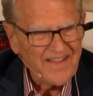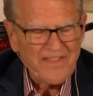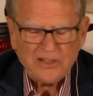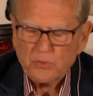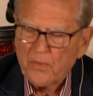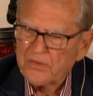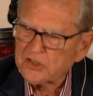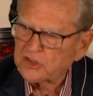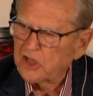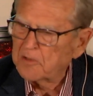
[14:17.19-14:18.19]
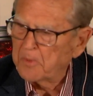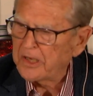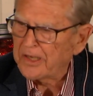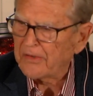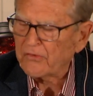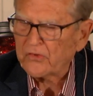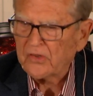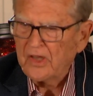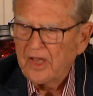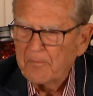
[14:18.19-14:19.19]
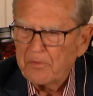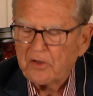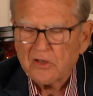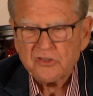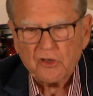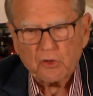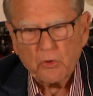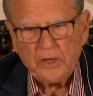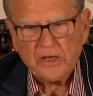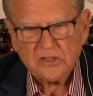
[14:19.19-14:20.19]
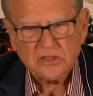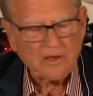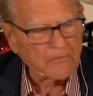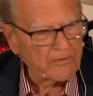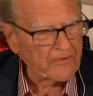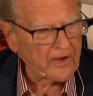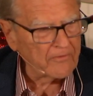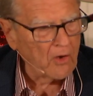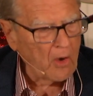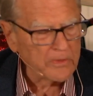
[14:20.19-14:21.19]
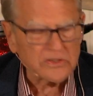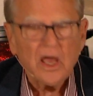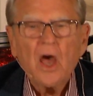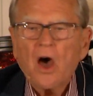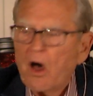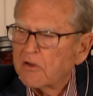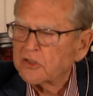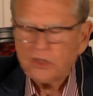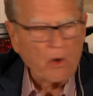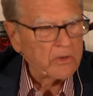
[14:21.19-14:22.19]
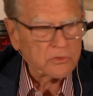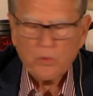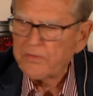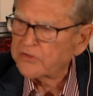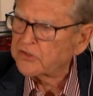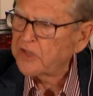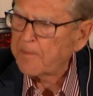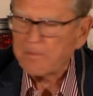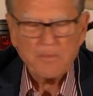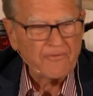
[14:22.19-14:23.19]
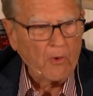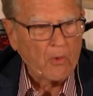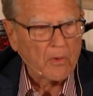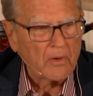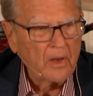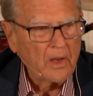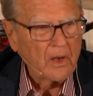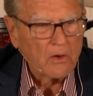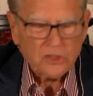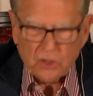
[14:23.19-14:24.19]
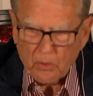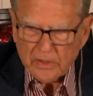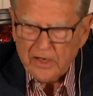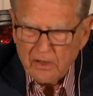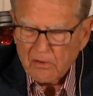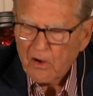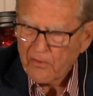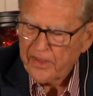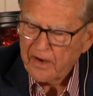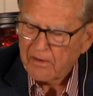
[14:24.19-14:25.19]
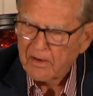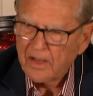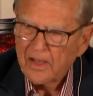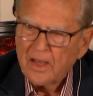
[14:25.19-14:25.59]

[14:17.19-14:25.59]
And that's where the stigma is. Because the critics of revival always say, oh, show us where this has happened before, or show it here or there.